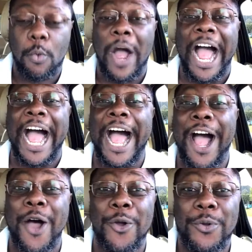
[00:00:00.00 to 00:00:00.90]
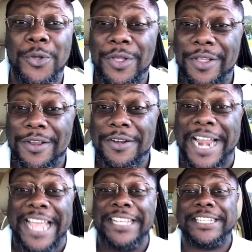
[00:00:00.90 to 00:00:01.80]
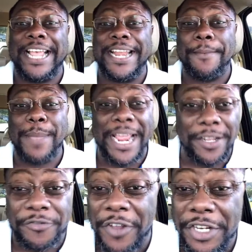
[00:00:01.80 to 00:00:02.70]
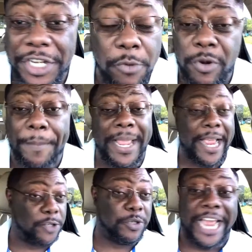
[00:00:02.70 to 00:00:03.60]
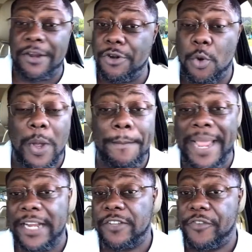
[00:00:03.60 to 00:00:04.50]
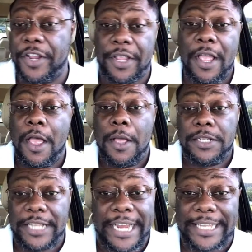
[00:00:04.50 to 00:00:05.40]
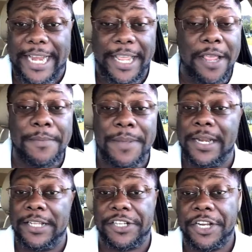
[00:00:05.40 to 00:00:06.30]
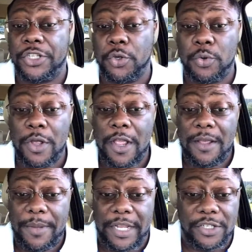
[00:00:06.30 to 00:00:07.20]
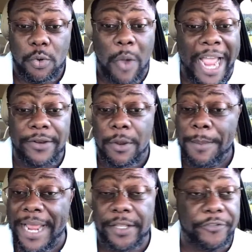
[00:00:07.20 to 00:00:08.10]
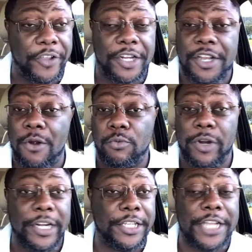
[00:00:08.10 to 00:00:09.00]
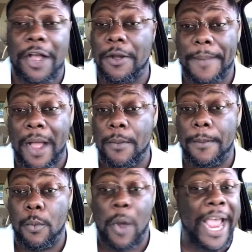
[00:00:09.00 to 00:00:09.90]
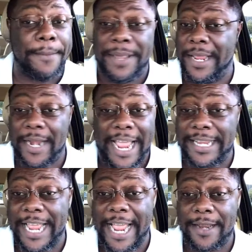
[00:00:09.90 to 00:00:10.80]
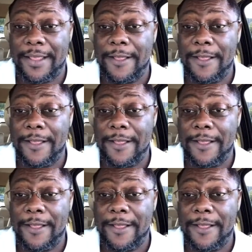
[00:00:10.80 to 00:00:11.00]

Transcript: Wow. Now he's saying the manosphere. Be honest with you, I don't know what manosphere sect that he been listening to, because the manosphere don't really talk about white men like that.